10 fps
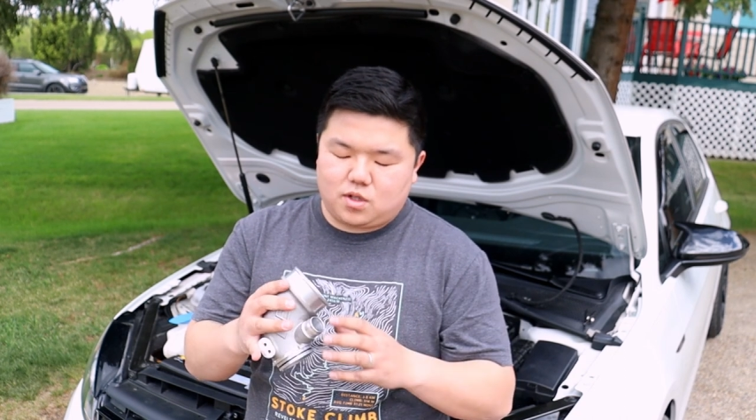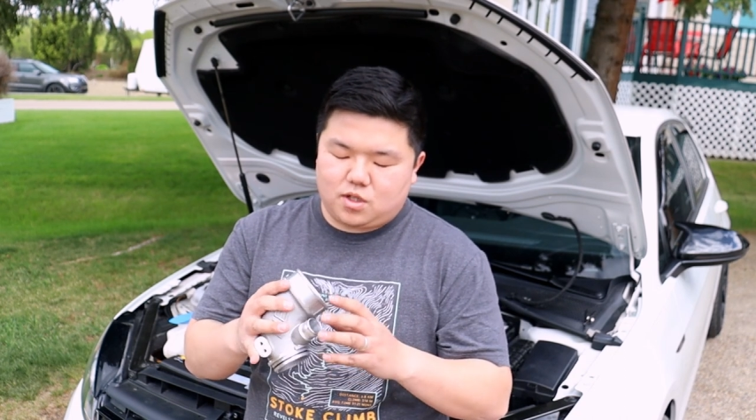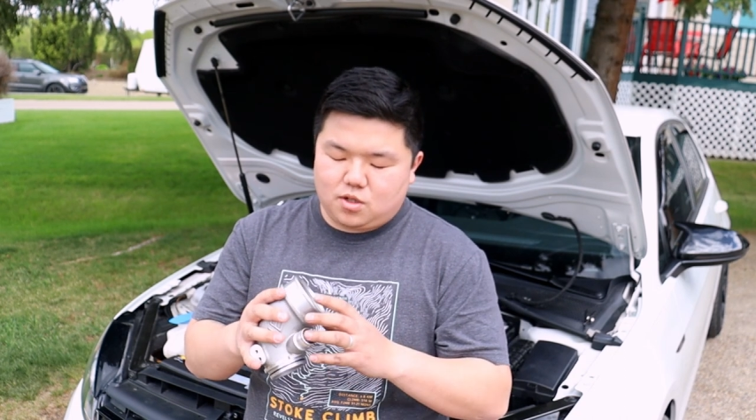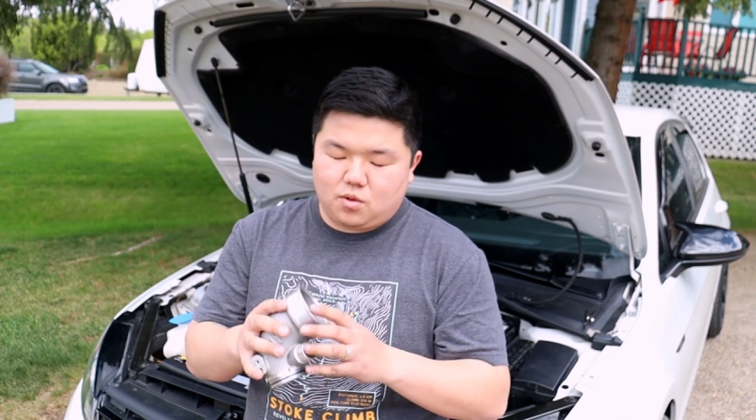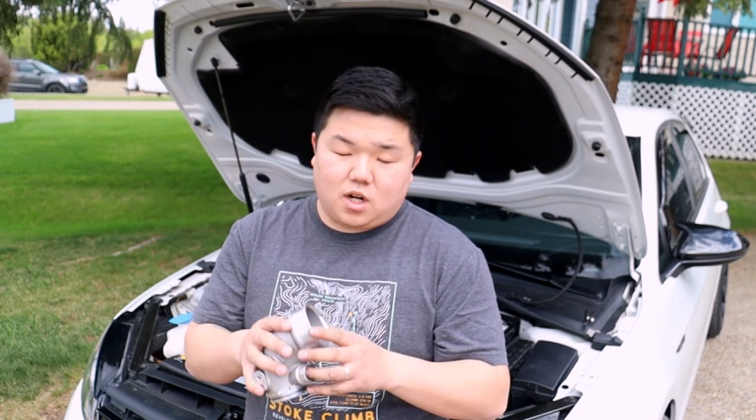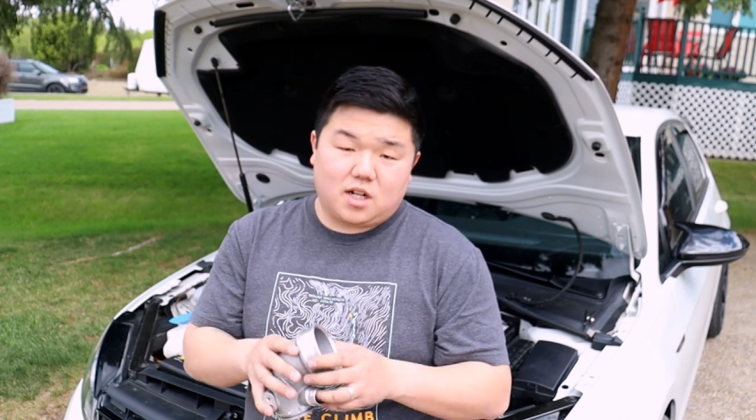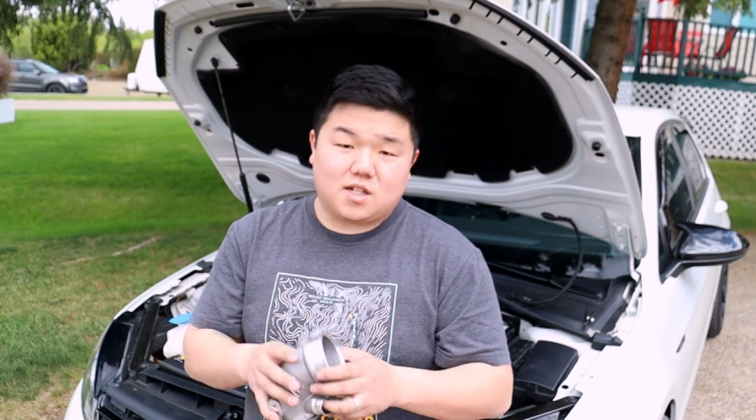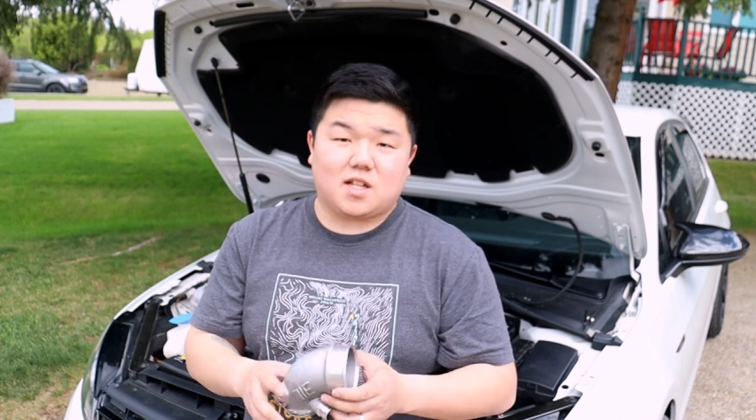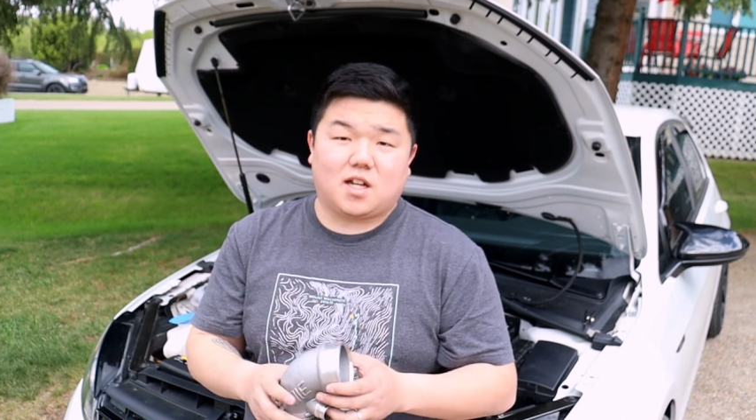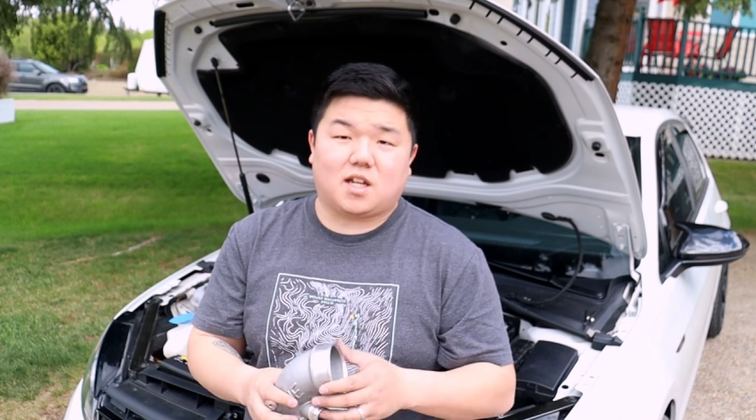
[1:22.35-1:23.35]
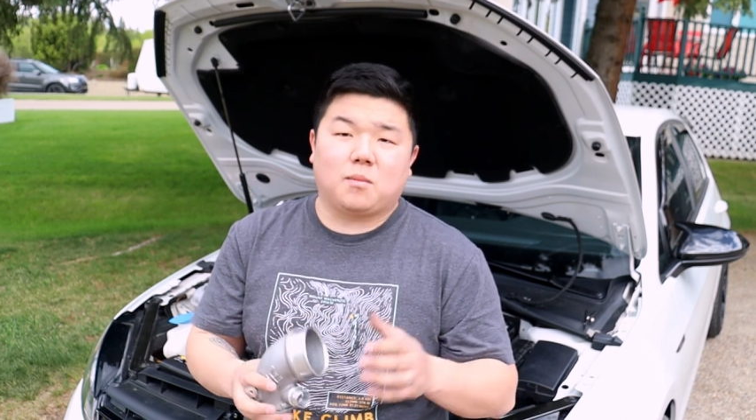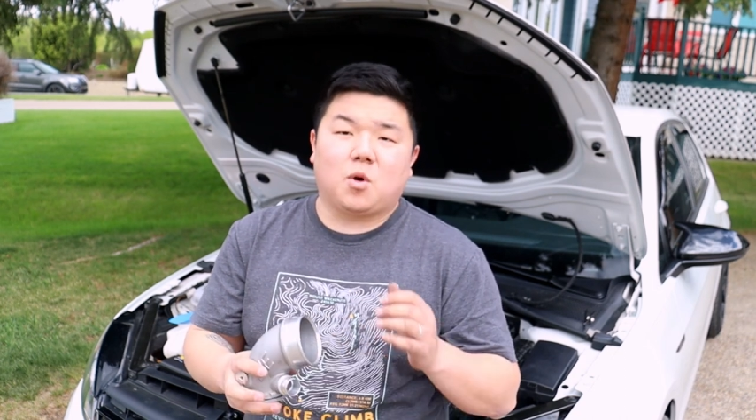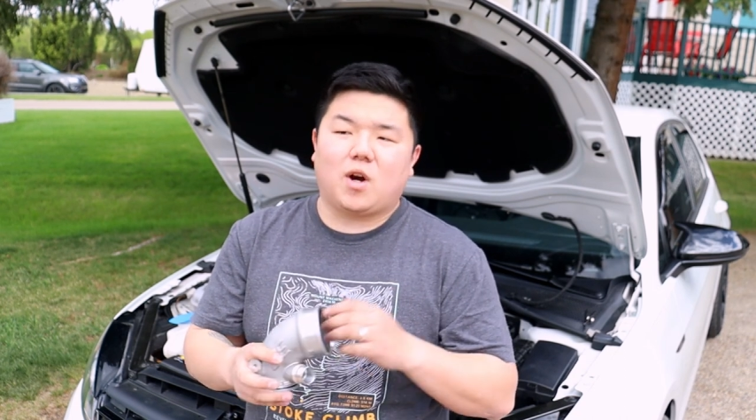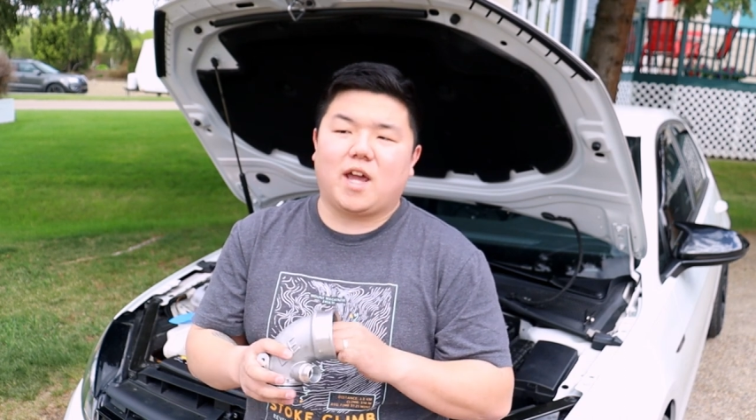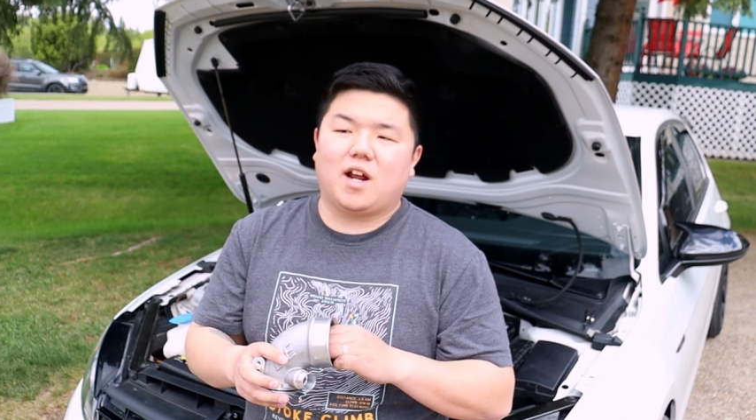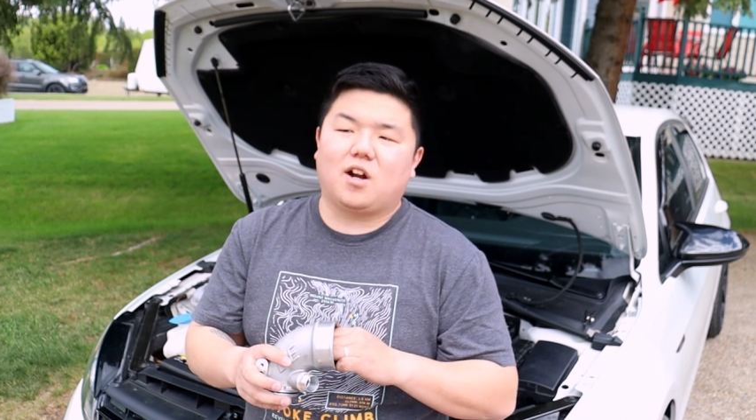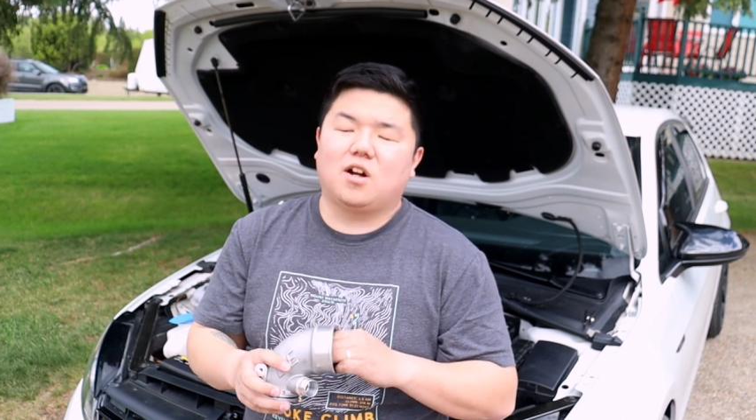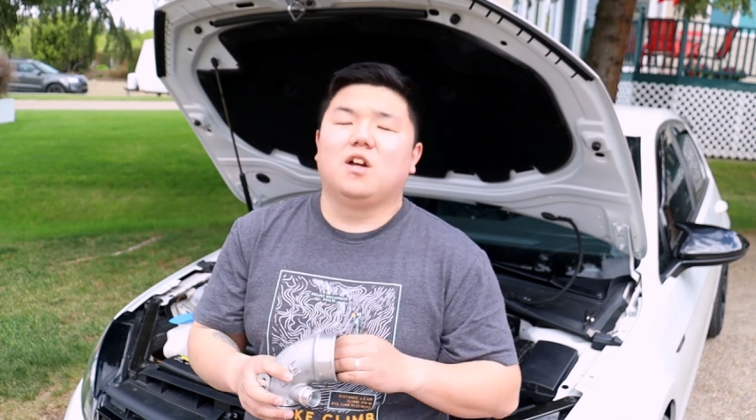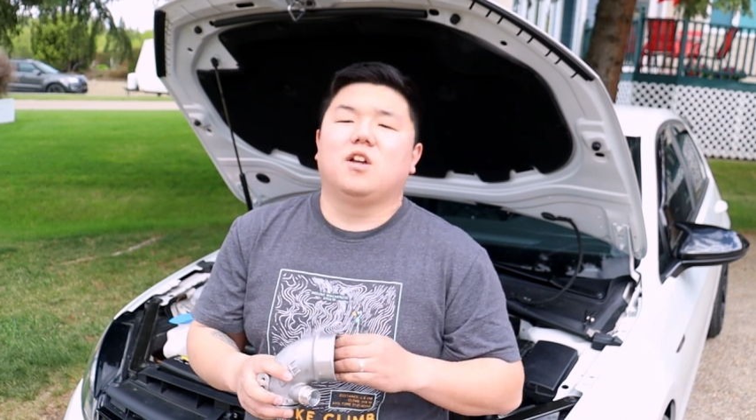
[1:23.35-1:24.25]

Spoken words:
you are sucking more air,